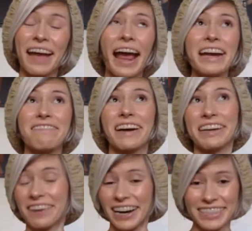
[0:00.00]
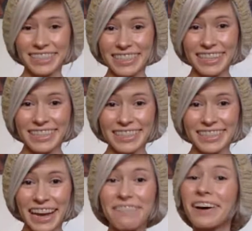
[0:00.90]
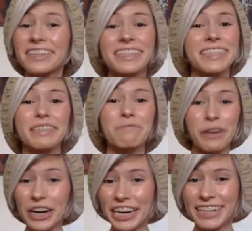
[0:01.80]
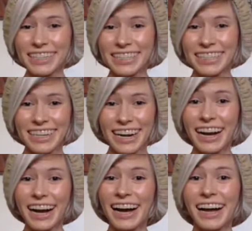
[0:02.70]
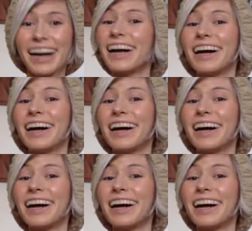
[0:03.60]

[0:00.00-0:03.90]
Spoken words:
and wants to support an